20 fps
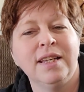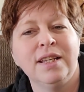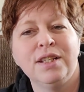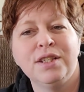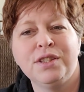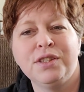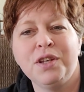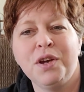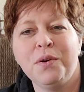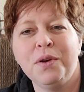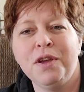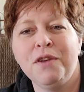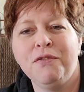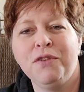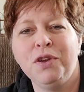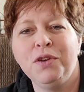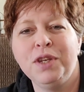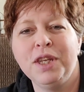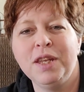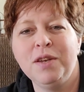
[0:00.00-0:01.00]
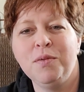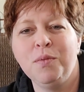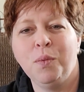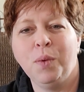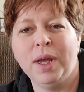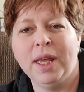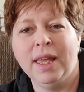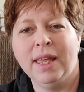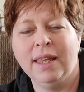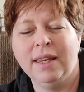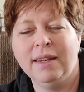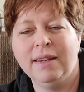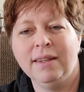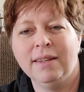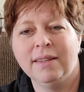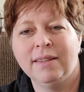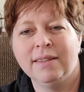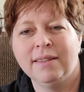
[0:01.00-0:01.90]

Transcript: So if you didn't win,